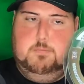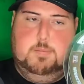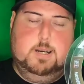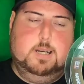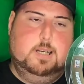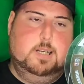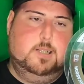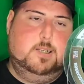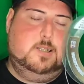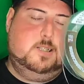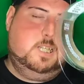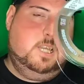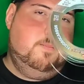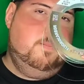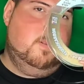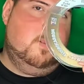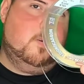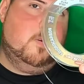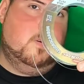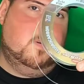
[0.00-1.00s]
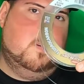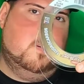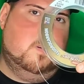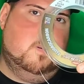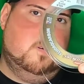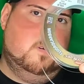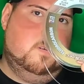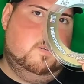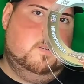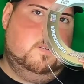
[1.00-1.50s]
but it's
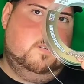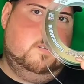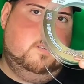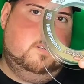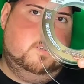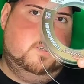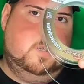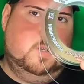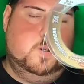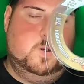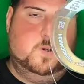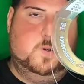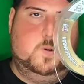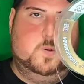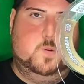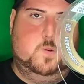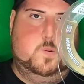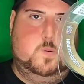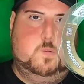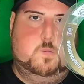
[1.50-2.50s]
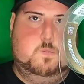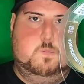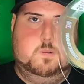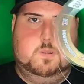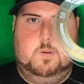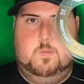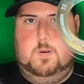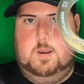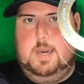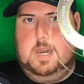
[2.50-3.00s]
similar to
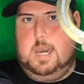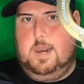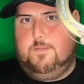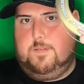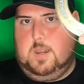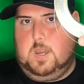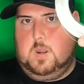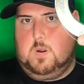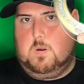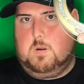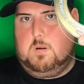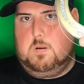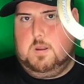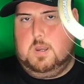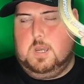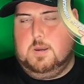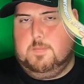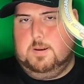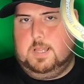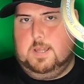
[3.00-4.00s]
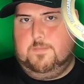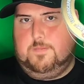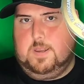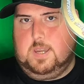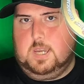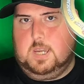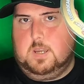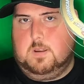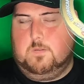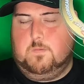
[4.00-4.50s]
the one I have here in my left
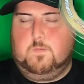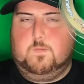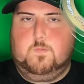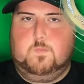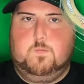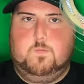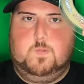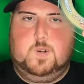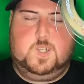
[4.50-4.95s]
hand,